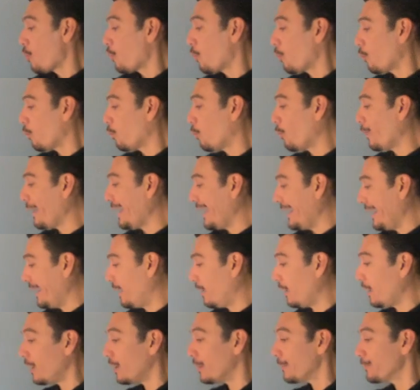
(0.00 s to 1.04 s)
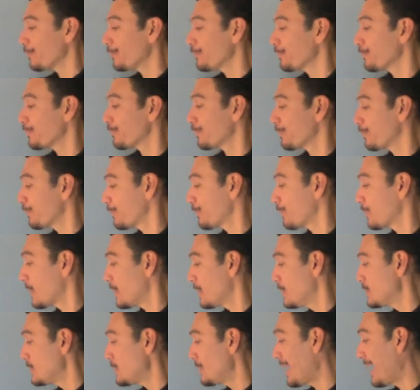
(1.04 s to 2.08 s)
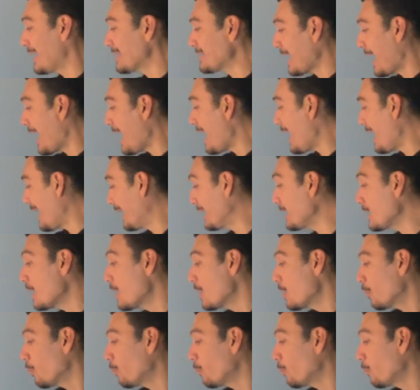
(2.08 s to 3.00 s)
where, so that's I,